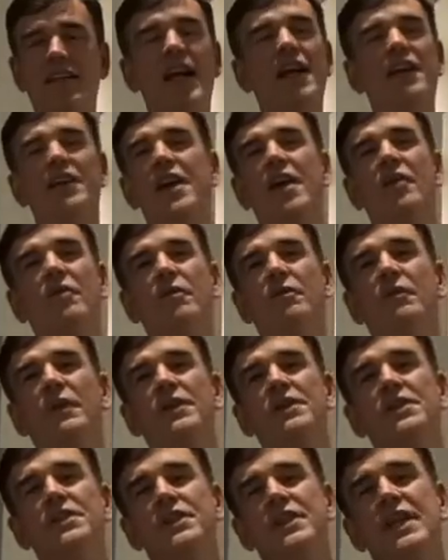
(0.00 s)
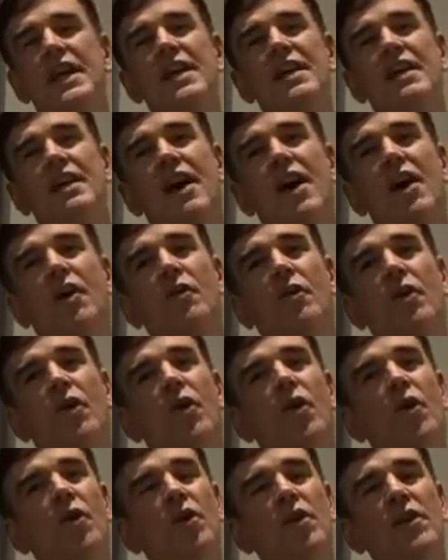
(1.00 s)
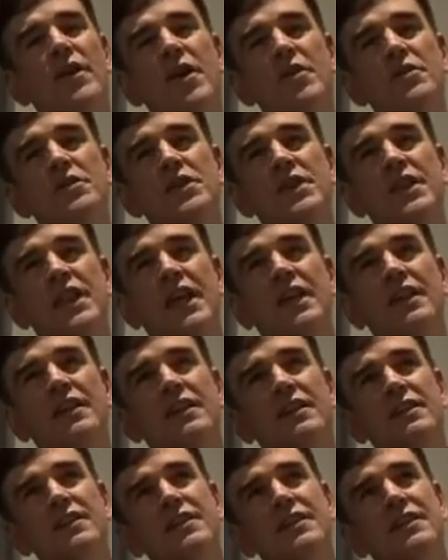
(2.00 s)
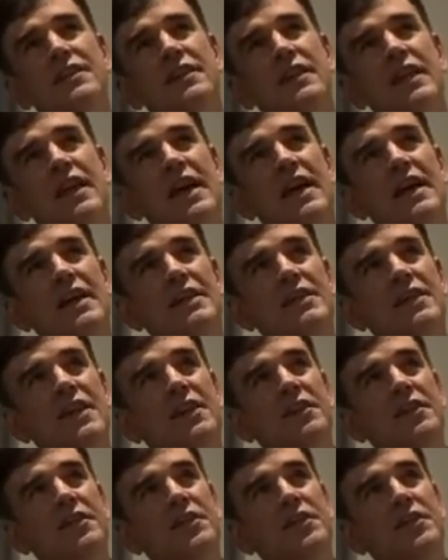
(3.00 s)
It was all of those things that